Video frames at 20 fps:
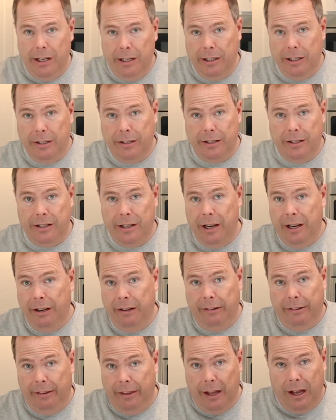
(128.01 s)
into
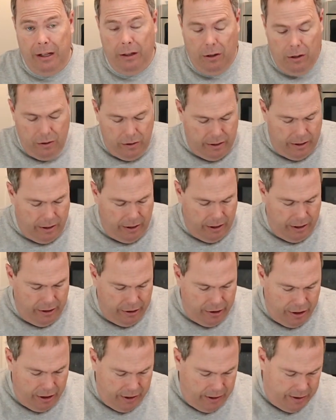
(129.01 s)
steaks. That looked
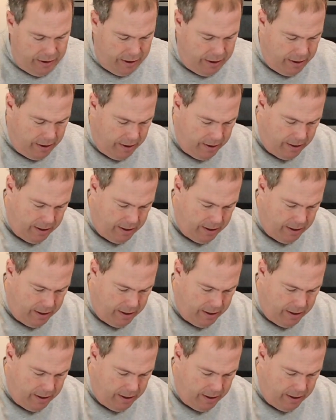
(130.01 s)
delicious.